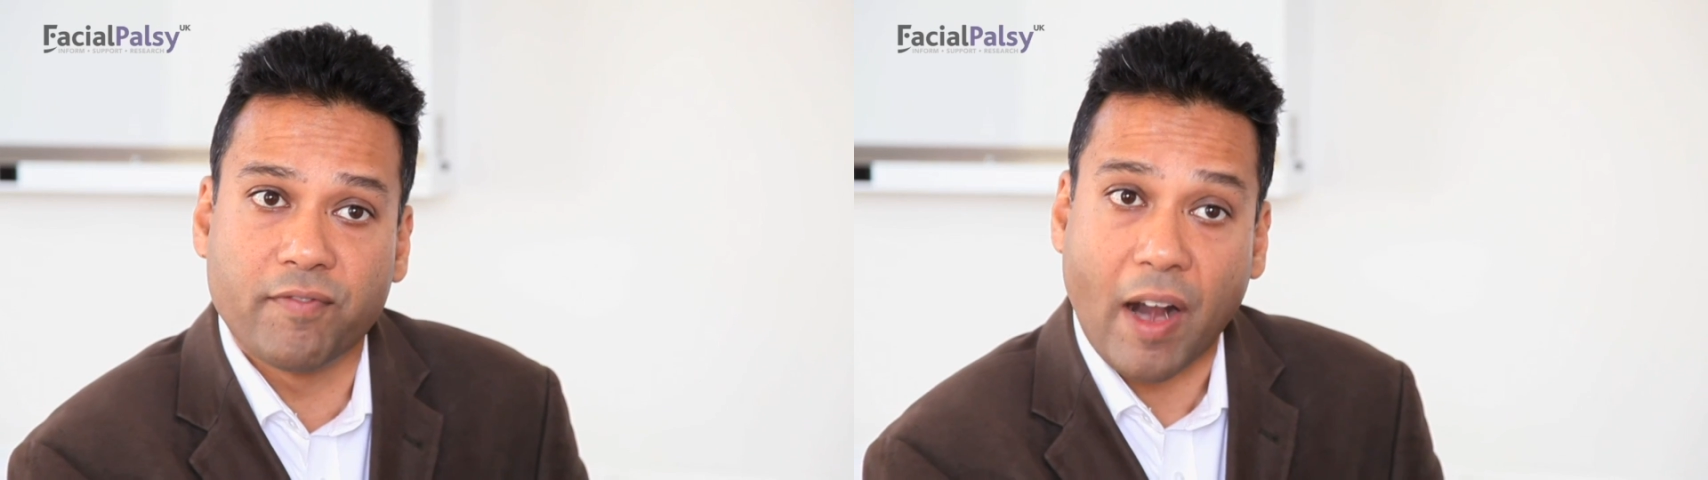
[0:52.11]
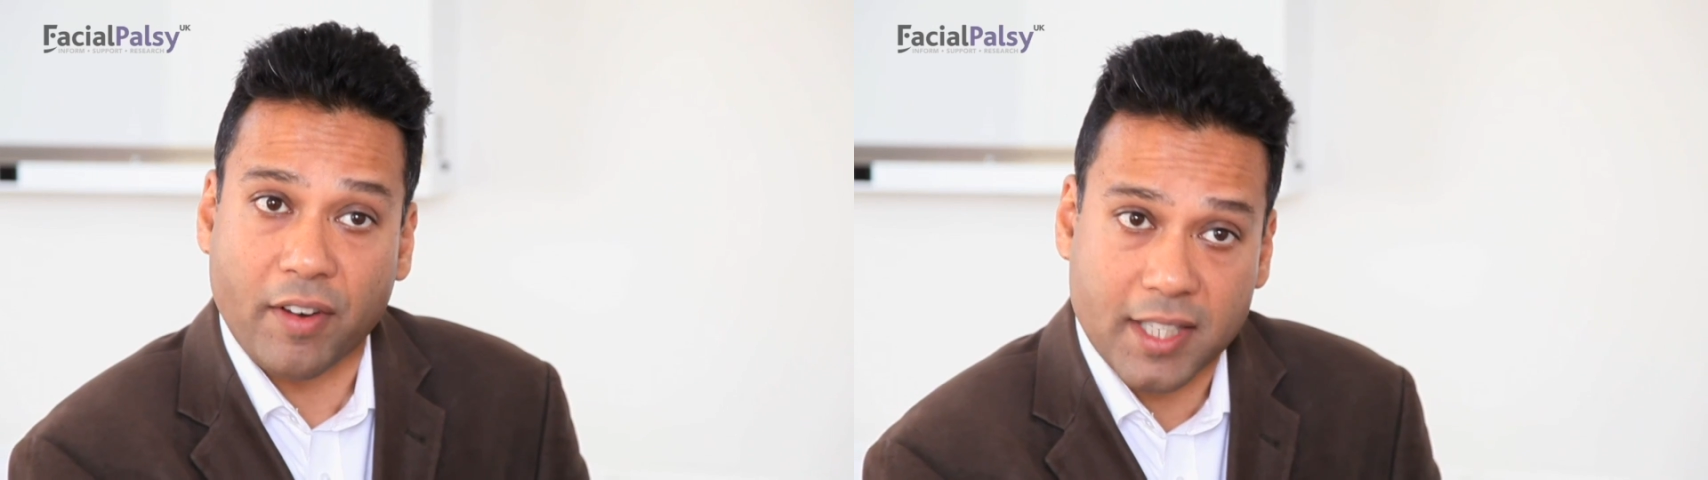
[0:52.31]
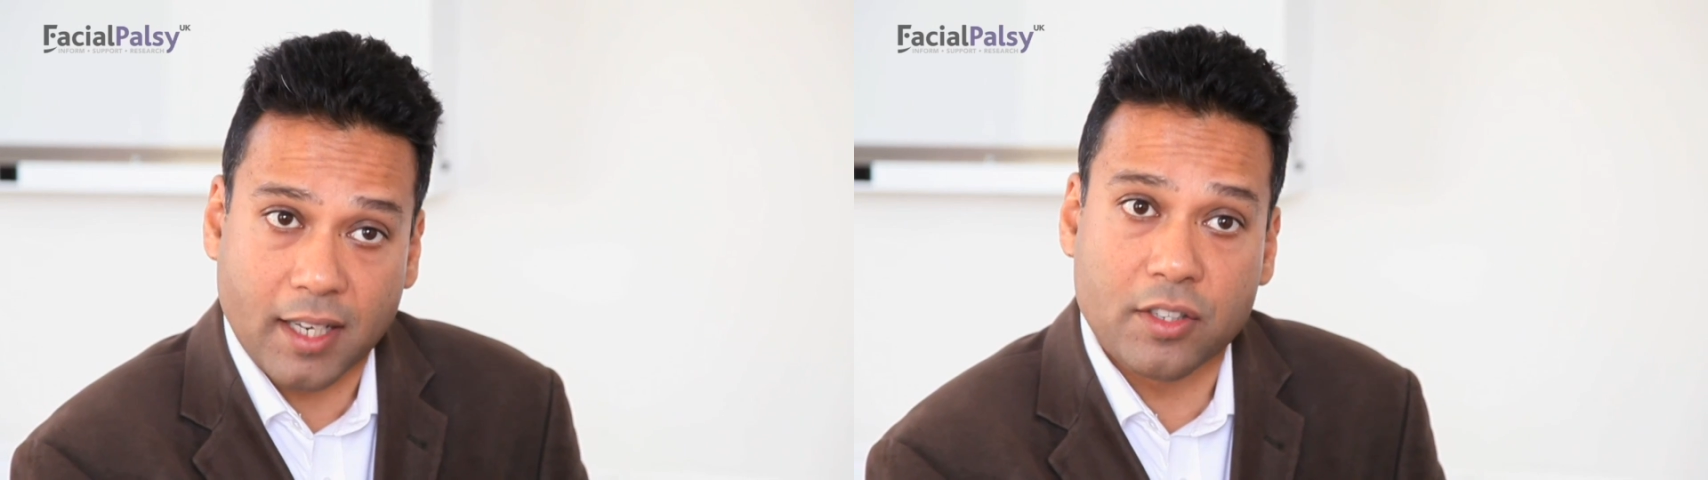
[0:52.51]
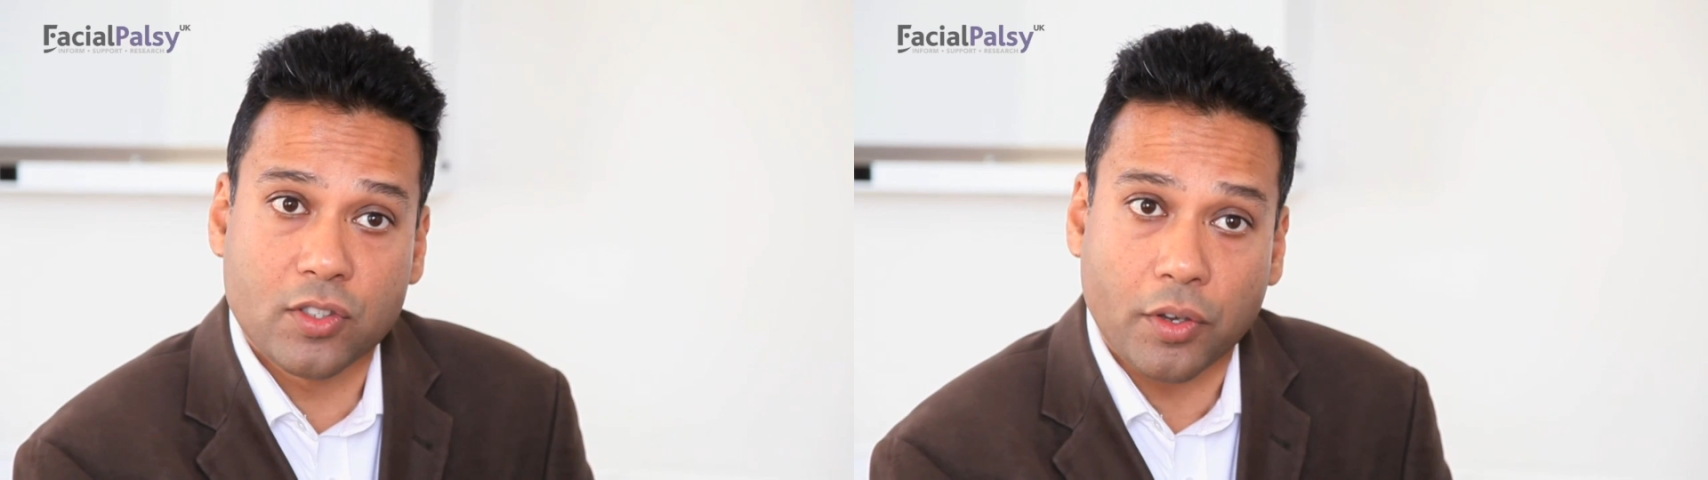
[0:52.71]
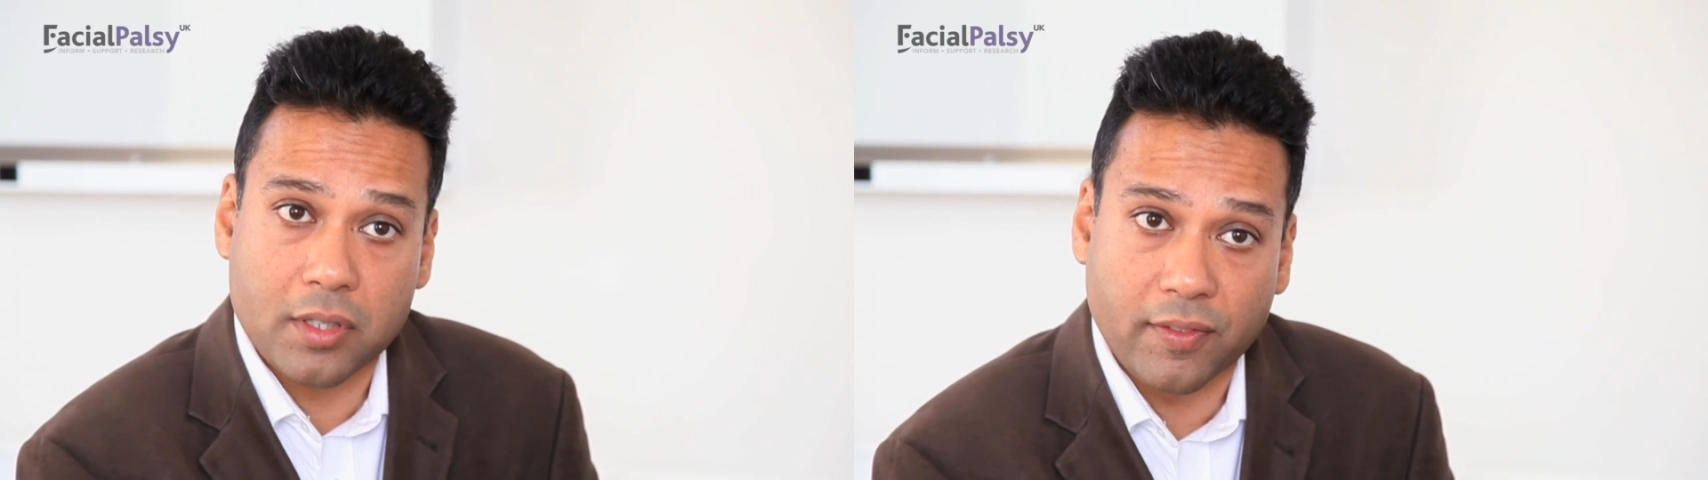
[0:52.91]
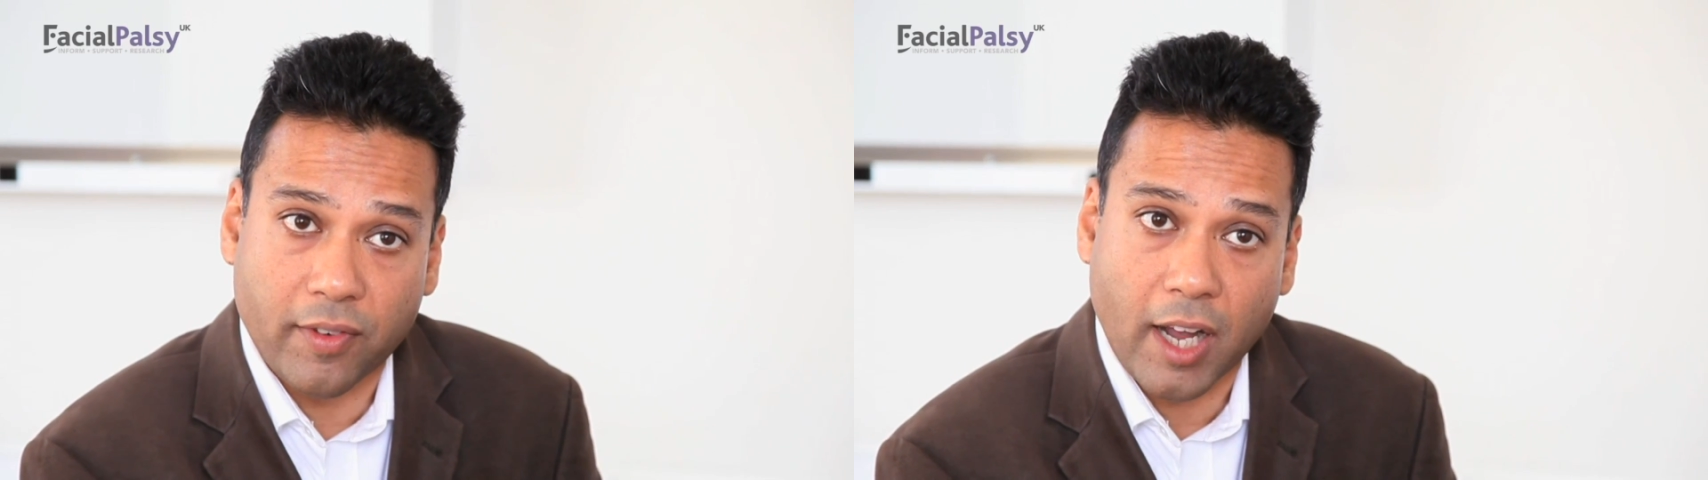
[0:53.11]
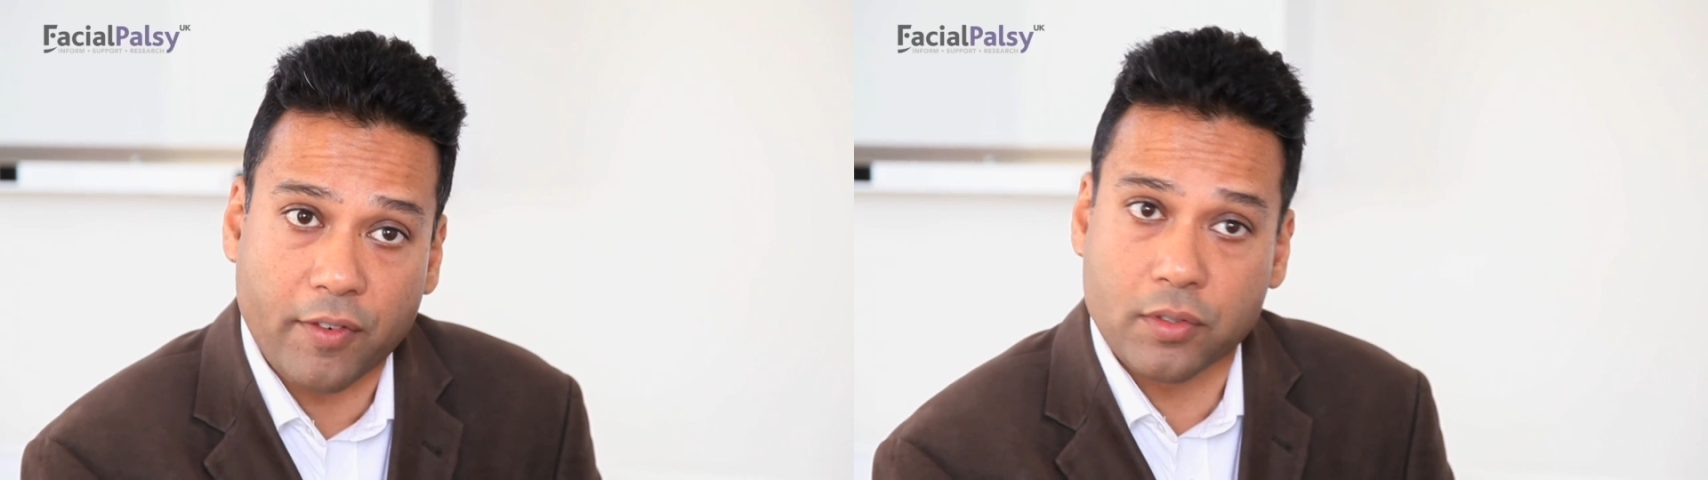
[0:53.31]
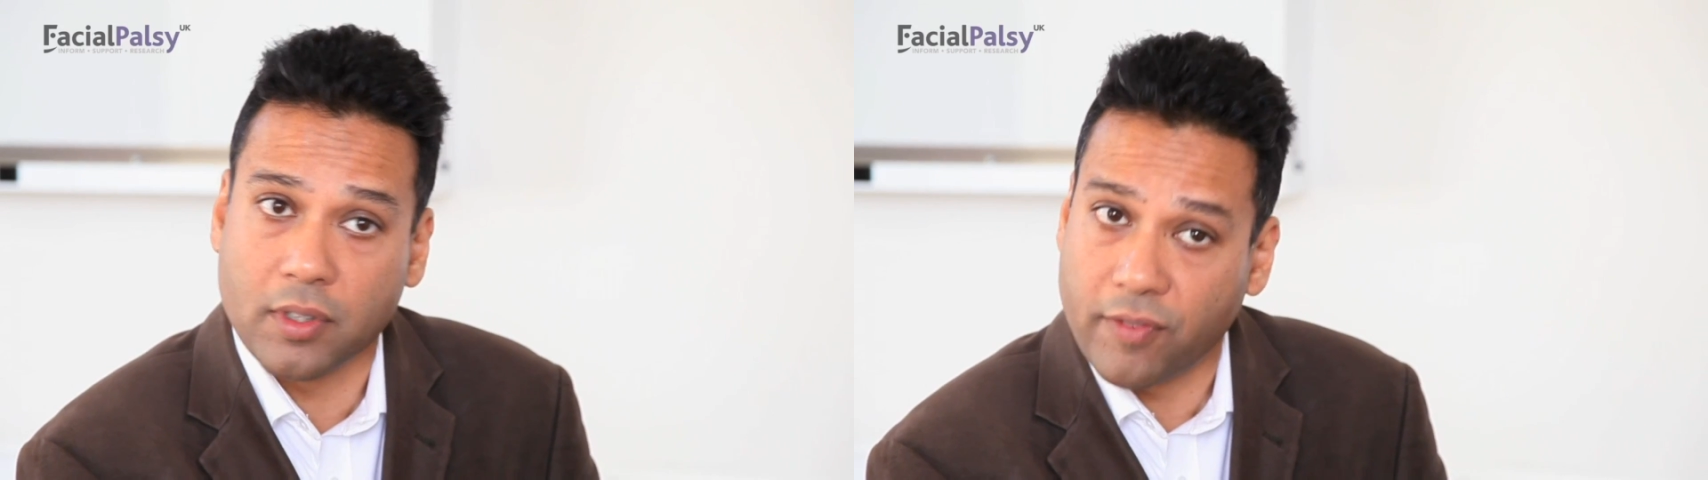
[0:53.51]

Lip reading: varicella zoster virus,